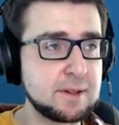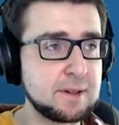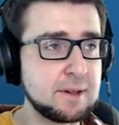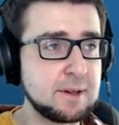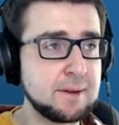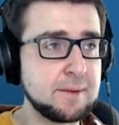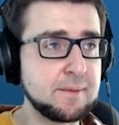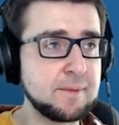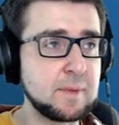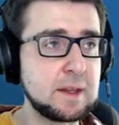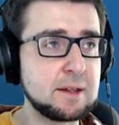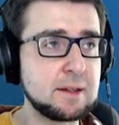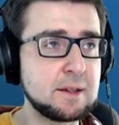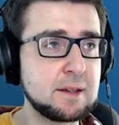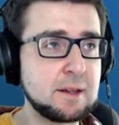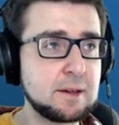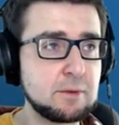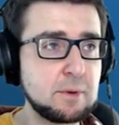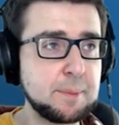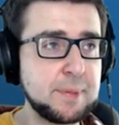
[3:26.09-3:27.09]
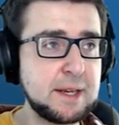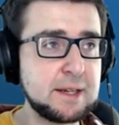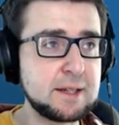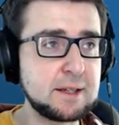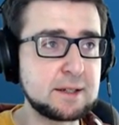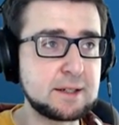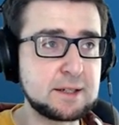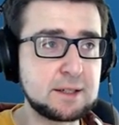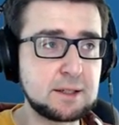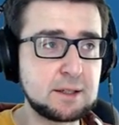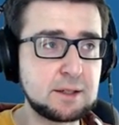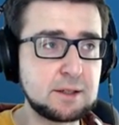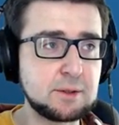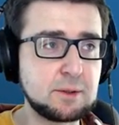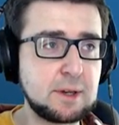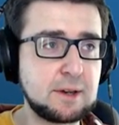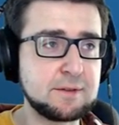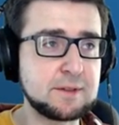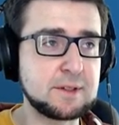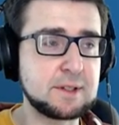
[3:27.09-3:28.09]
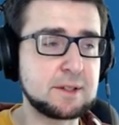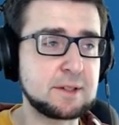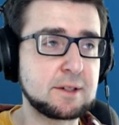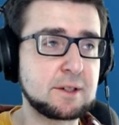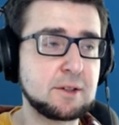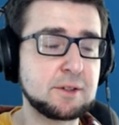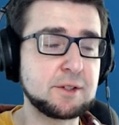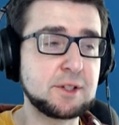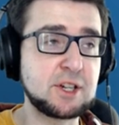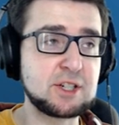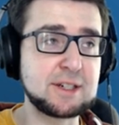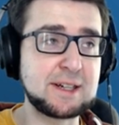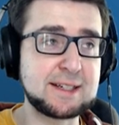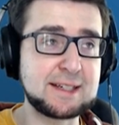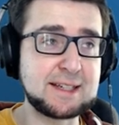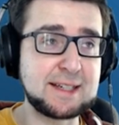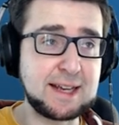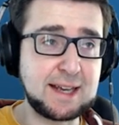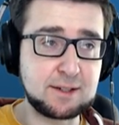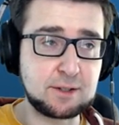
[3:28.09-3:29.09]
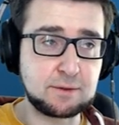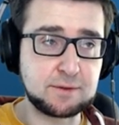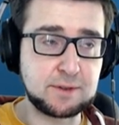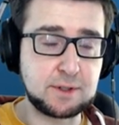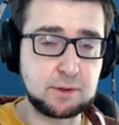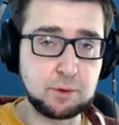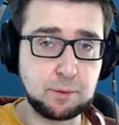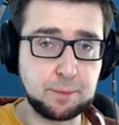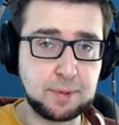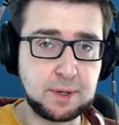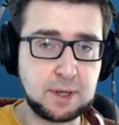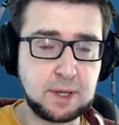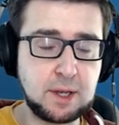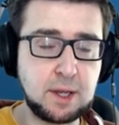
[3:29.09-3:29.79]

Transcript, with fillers: Uh, in the repeat until, you have the condition at the end of the loop.